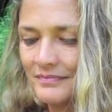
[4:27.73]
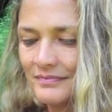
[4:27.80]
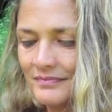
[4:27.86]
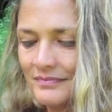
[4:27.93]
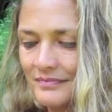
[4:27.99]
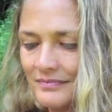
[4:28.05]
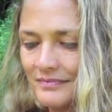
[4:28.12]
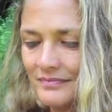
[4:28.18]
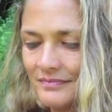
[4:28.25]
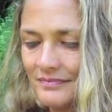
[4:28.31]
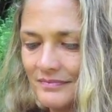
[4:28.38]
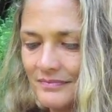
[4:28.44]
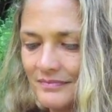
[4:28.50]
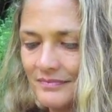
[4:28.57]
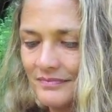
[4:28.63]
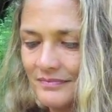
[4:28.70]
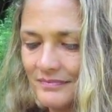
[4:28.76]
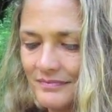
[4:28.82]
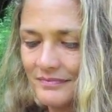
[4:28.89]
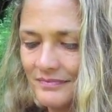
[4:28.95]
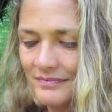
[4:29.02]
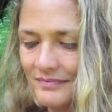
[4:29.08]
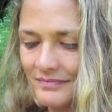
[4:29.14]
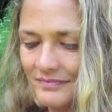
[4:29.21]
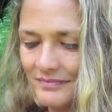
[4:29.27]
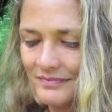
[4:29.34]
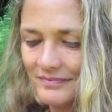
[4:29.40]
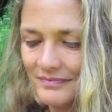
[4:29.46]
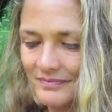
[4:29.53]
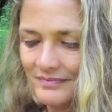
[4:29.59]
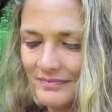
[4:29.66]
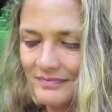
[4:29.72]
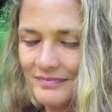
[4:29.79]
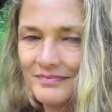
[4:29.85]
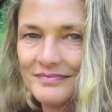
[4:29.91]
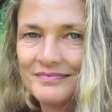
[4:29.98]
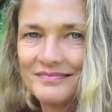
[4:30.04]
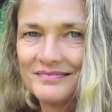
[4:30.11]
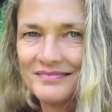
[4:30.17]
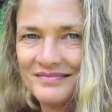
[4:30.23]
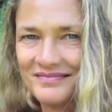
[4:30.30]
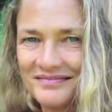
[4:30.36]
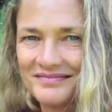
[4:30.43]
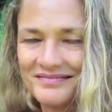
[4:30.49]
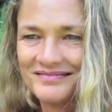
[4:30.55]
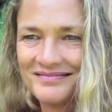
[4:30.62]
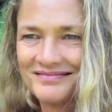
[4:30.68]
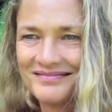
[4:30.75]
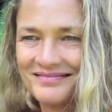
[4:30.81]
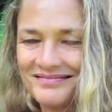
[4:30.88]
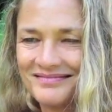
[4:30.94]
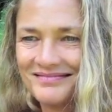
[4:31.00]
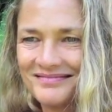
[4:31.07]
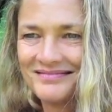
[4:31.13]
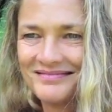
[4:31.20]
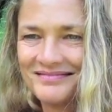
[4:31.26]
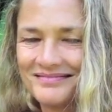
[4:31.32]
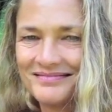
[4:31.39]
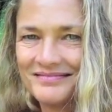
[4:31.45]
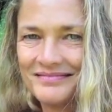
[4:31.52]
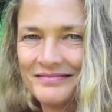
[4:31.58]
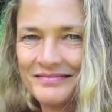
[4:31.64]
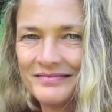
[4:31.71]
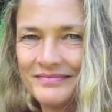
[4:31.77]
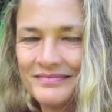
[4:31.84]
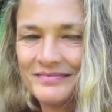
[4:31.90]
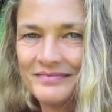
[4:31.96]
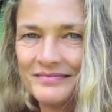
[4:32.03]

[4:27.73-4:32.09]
(not speaking)